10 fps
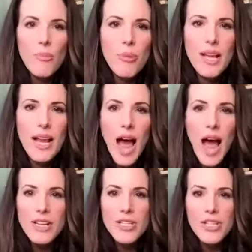but
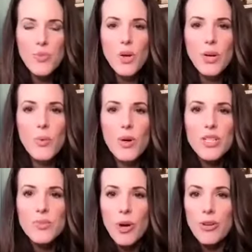I just want to work
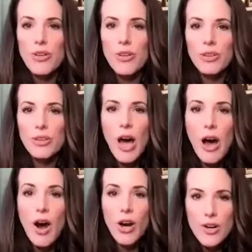smarter, not
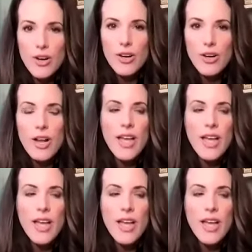harder.